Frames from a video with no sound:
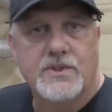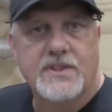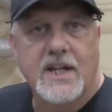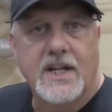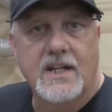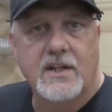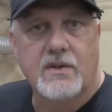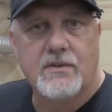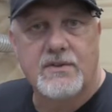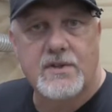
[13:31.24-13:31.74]

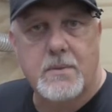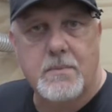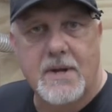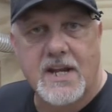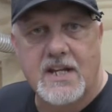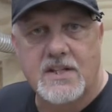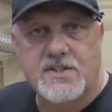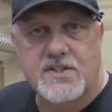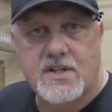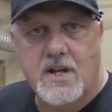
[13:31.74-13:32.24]
take it over to the
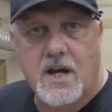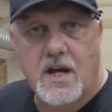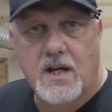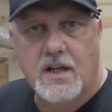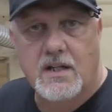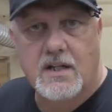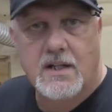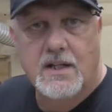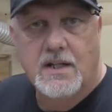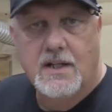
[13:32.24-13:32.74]

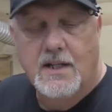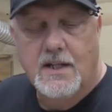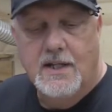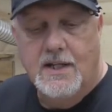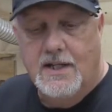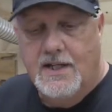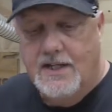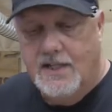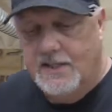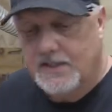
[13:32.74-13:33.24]
bandsaw
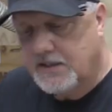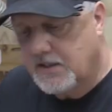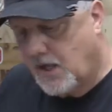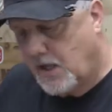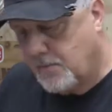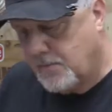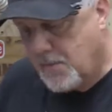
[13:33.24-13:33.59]
and cut them